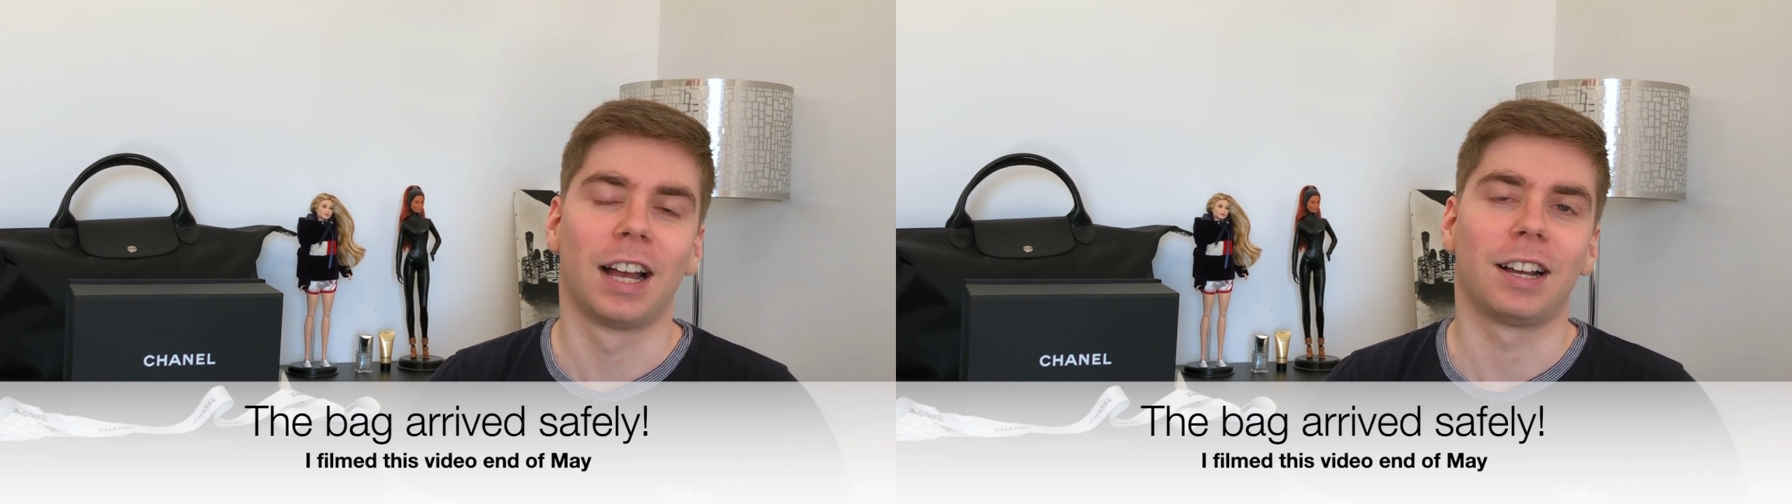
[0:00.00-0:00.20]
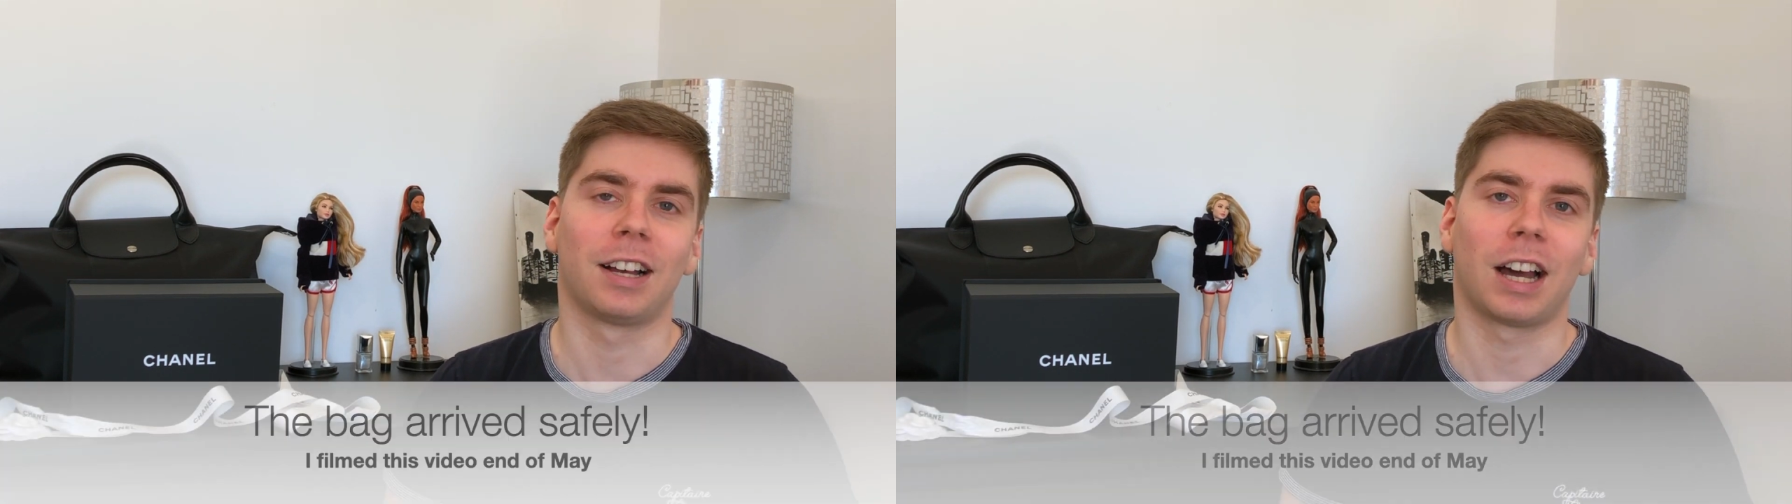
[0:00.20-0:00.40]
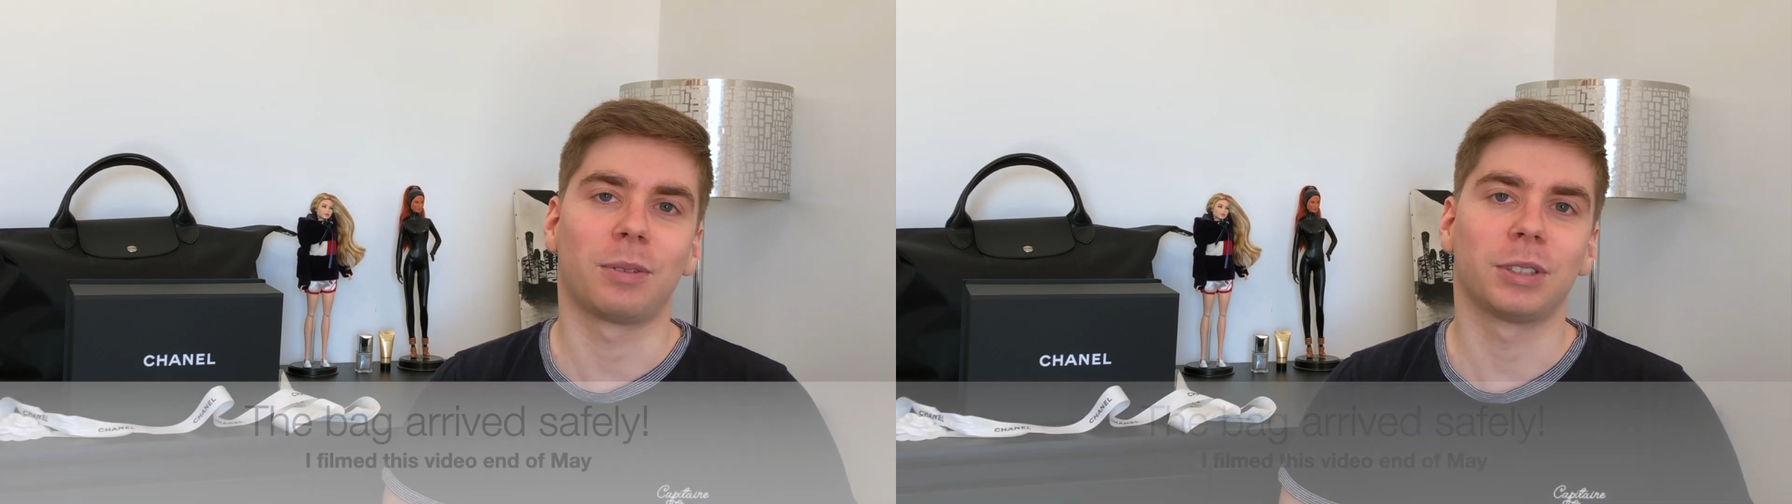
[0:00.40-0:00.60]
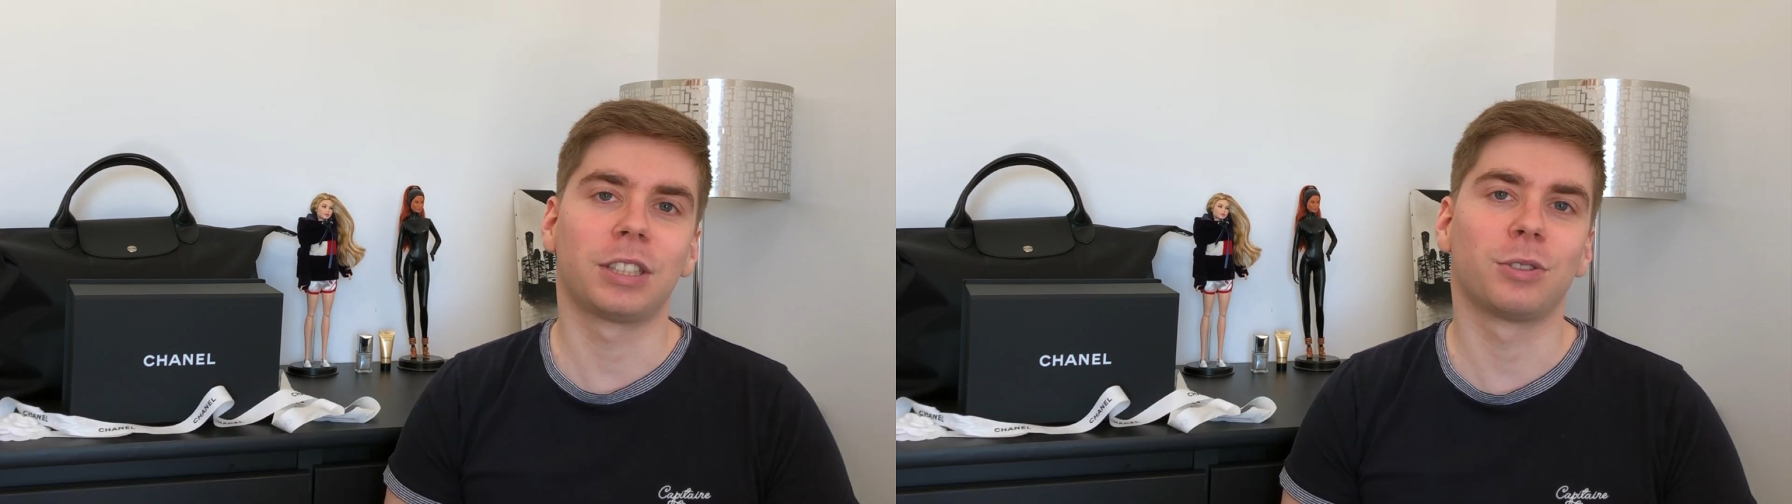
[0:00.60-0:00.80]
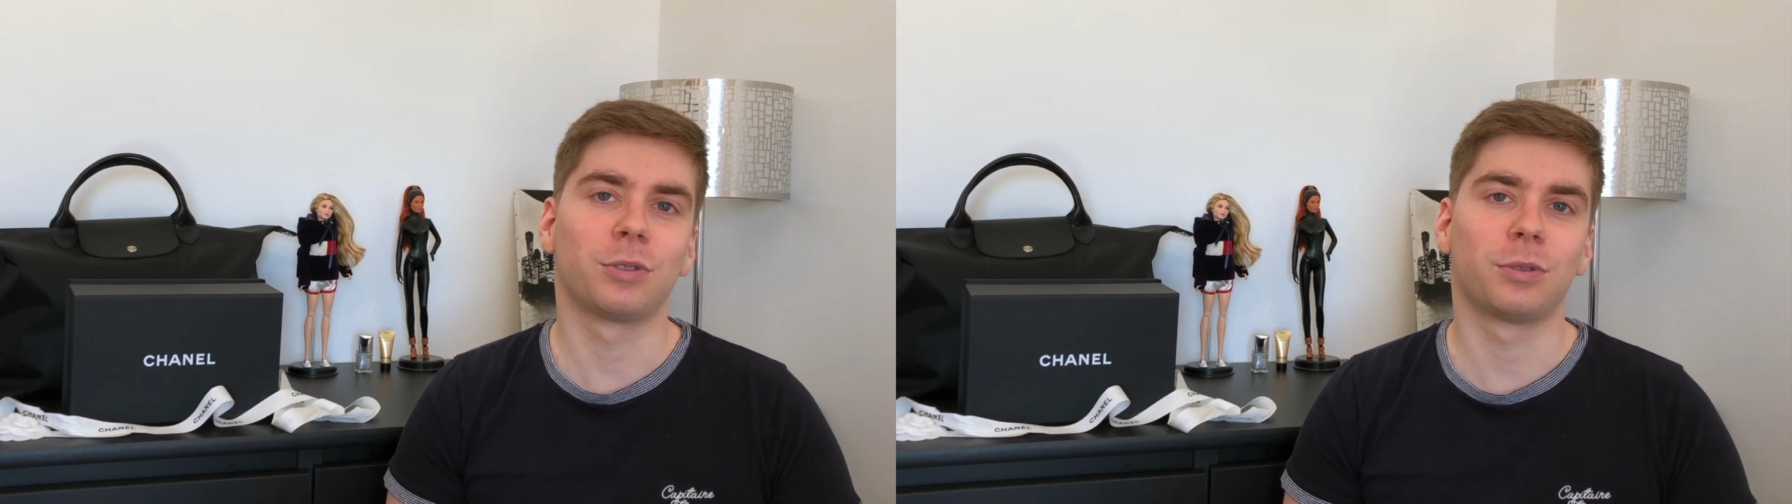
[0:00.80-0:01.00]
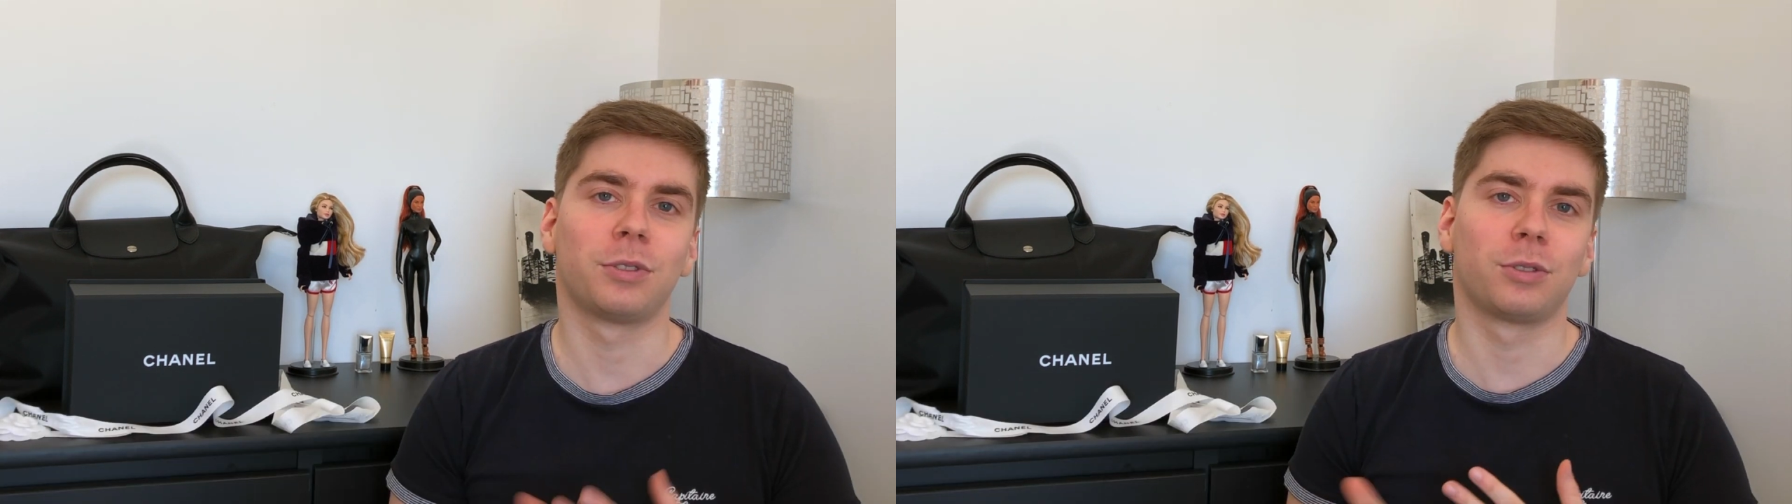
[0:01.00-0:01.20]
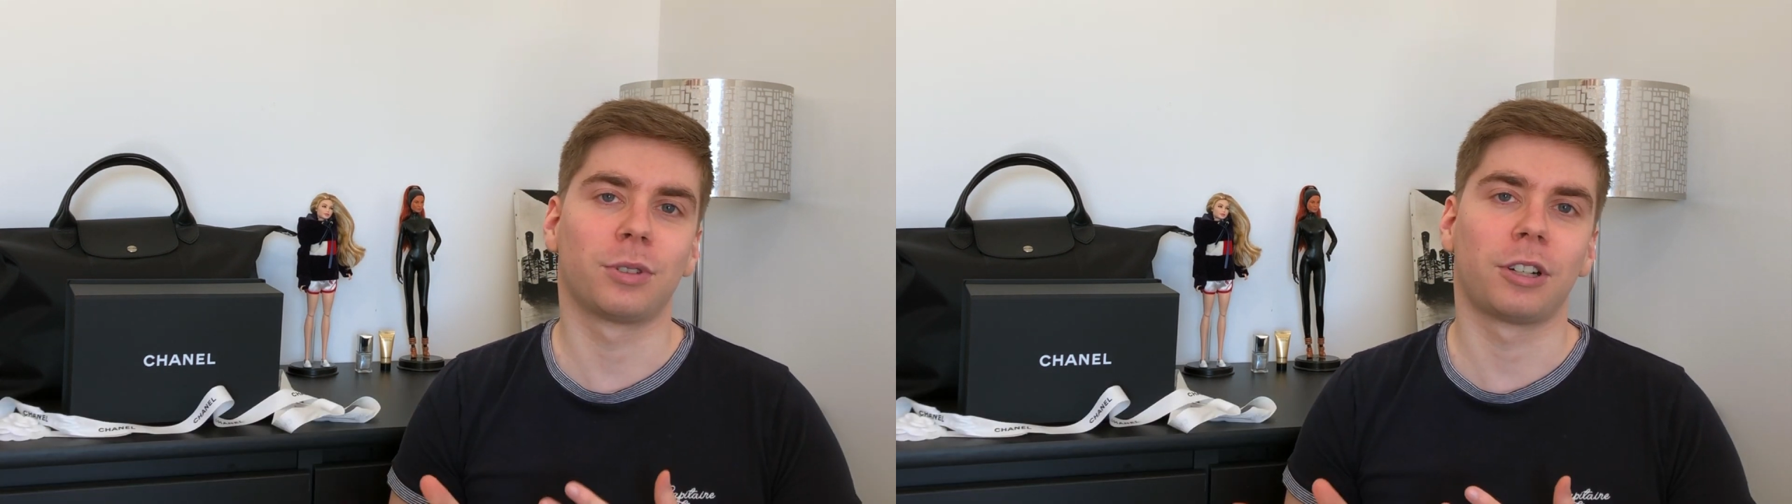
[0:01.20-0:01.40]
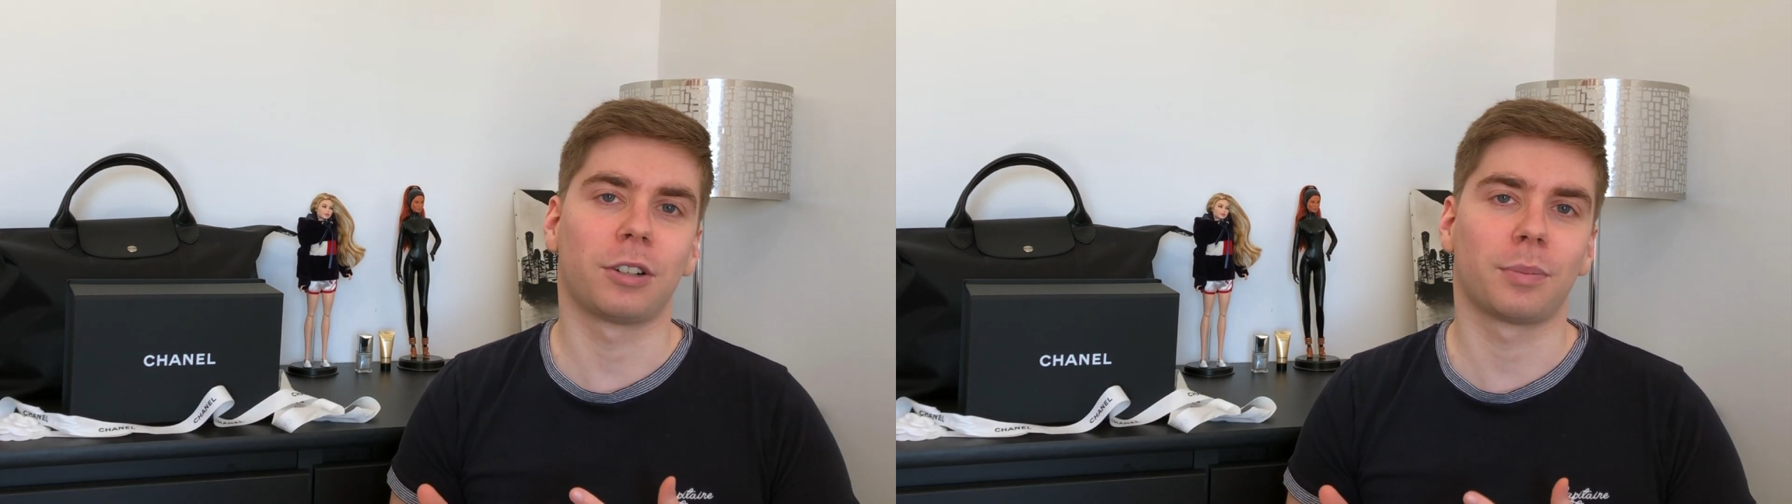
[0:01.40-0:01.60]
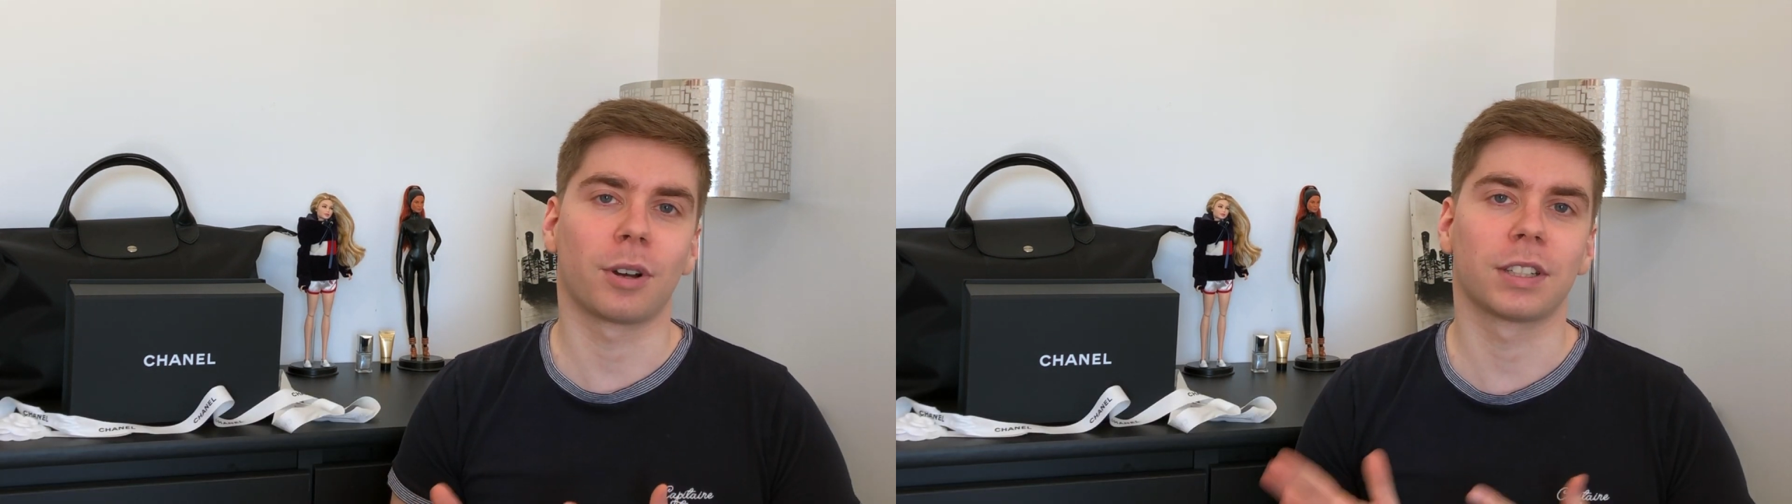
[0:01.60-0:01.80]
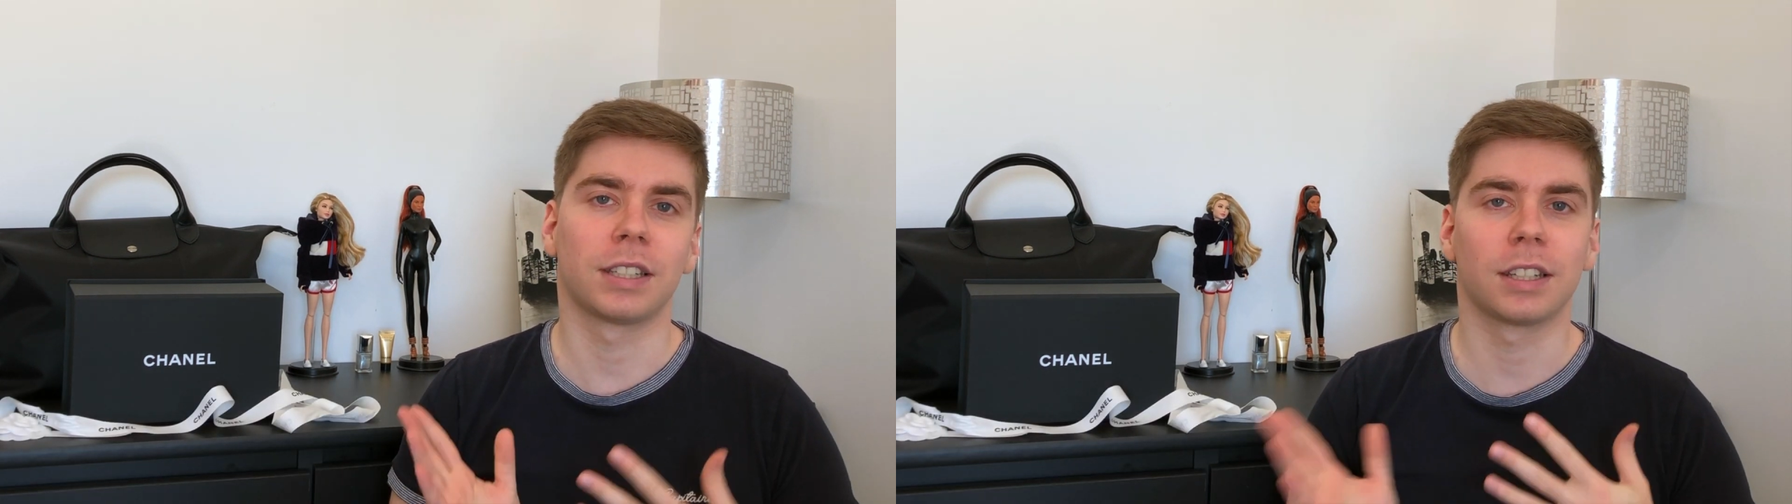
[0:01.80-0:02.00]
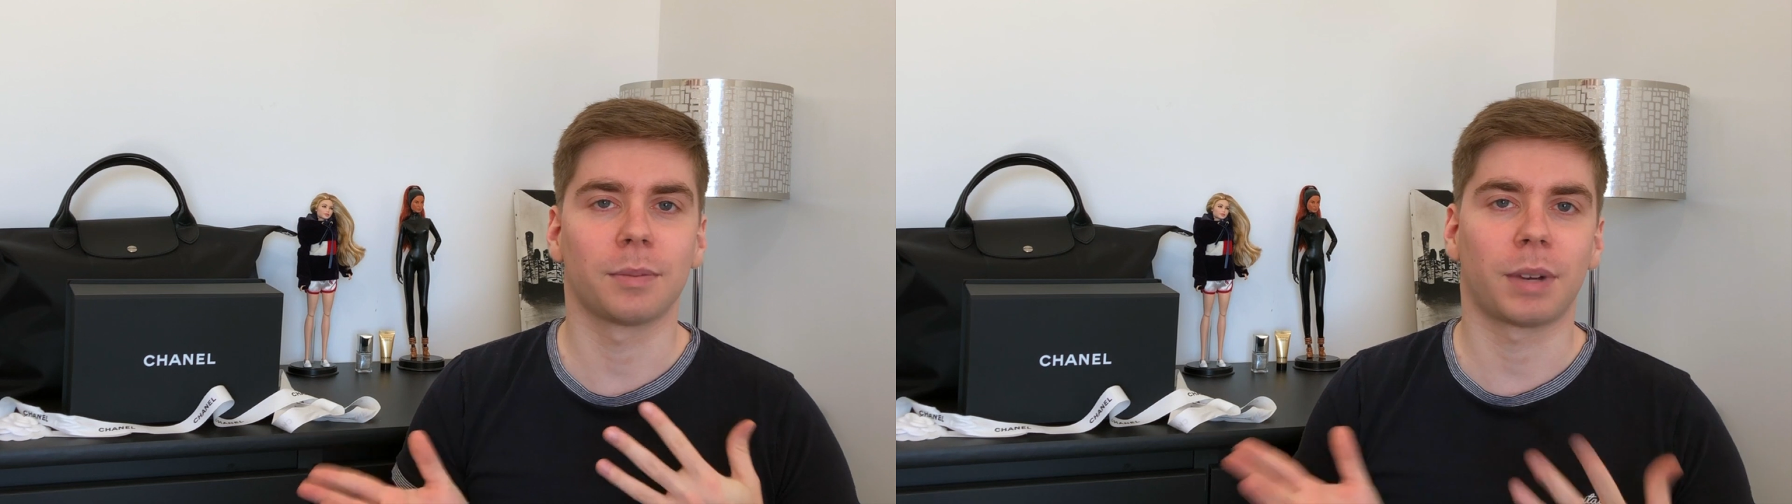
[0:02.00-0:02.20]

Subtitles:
I wanted to do an unboxing,